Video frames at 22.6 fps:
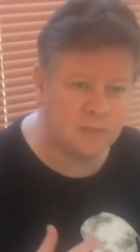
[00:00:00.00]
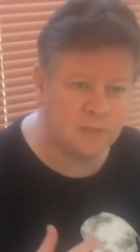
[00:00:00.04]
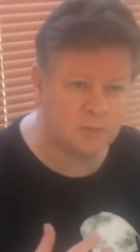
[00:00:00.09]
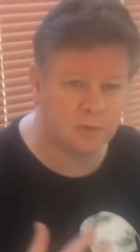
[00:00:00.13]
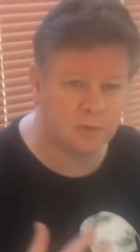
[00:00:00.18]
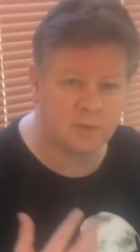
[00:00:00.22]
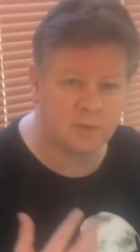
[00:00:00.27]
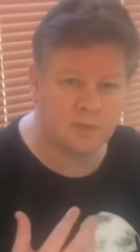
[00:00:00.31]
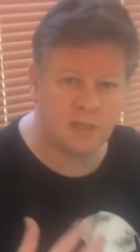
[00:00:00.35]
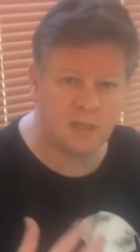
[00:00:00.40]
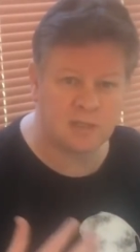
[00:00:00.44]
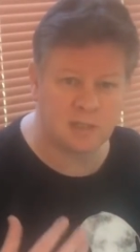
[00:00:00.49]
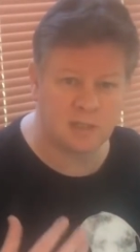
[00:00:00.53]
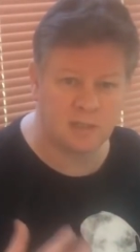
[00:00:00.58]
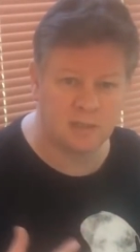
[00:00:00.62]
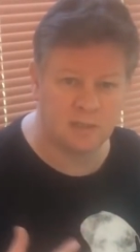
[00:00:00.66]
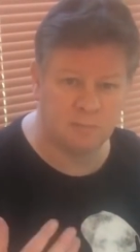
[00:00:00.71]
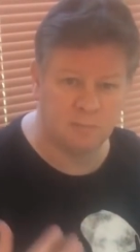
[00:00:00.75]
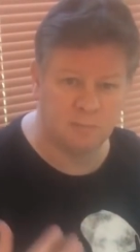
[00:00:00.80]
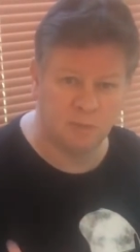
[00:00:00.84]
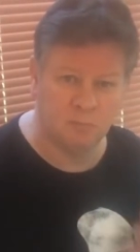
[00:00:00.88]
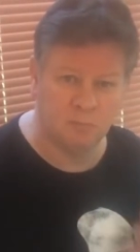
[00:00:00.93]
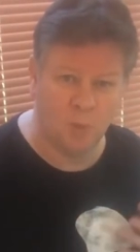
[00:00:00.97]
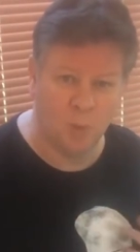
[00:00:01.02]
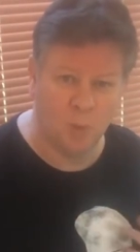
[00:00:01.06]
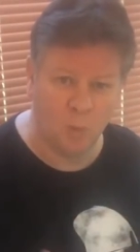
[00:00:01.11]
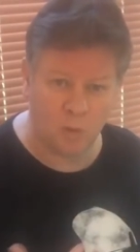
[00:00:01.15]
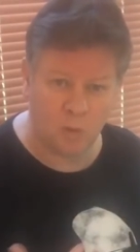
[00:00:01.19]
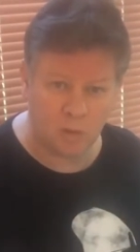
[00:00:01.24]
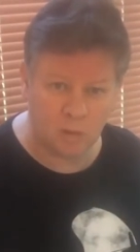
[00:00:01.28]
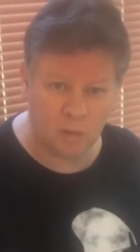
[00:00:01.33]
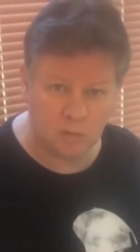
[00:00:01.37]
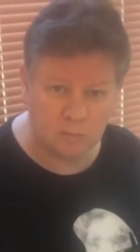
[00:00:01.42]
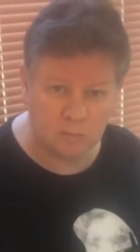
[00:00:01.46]
it sort of tastes a little bit
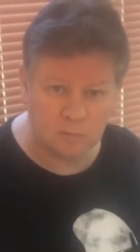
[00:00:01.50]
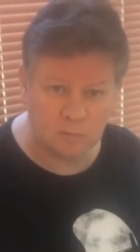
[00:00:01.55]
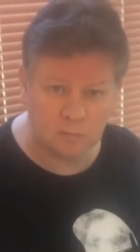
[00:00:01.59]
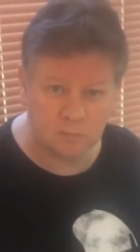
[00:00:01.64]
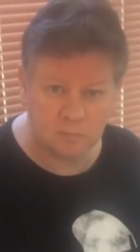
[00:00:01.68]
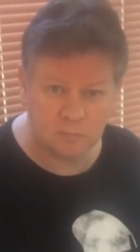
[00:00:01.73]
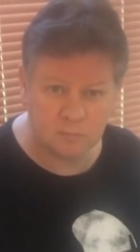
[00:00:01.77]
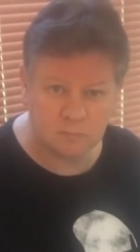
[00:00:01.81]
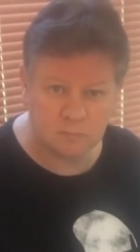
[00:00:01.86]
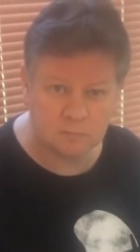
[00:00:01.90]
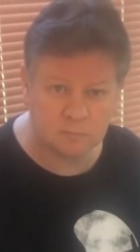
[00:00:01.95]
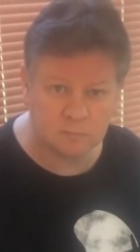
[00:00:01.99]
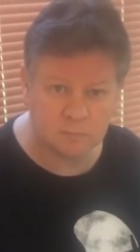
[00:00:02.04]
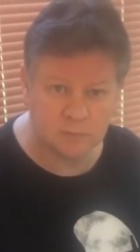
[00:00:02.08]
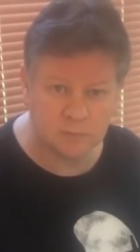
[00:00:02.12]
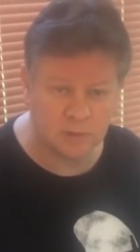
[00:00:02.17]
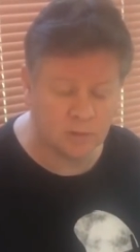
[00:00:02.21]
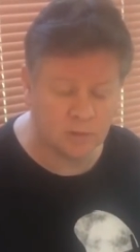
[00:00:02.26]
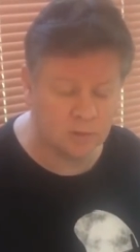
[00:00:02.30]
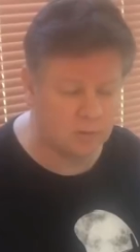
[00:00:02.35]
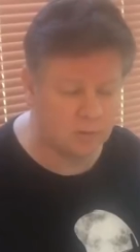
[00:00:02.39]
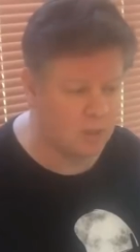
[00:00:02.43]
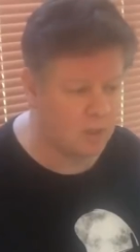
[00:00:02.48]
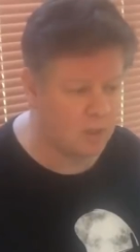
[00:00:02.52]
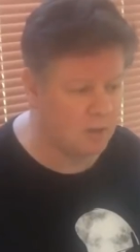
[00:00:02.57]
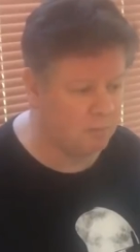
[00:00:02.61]
more, you know.